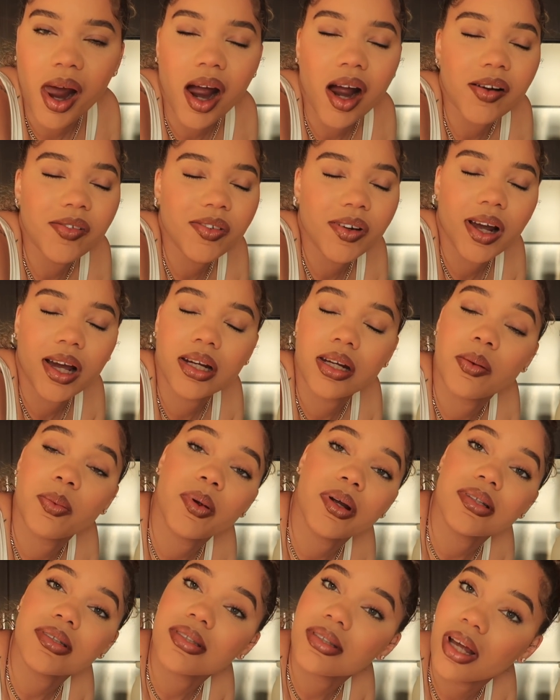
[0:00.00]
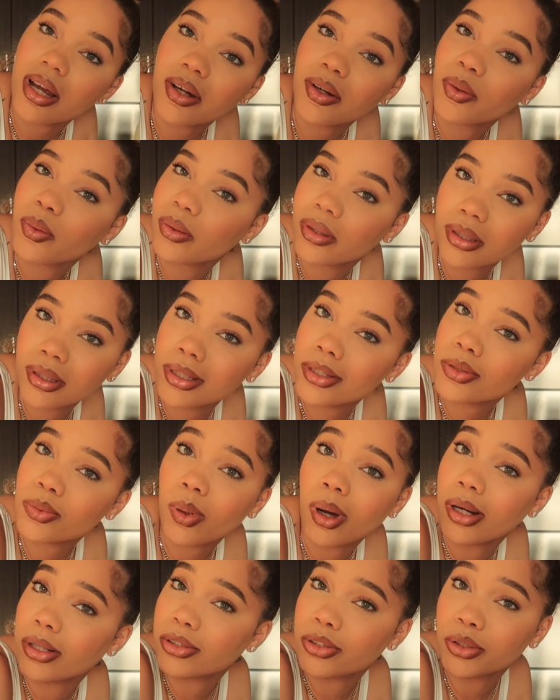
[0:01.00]
I forgot to press start on the
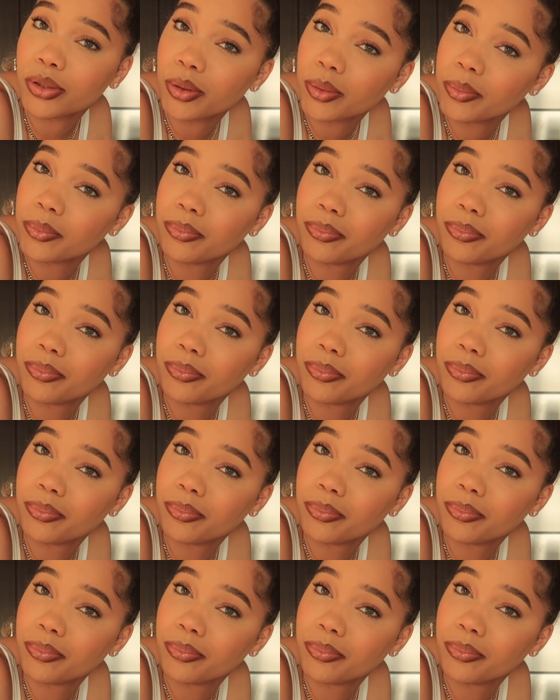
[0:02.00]
dishwasher.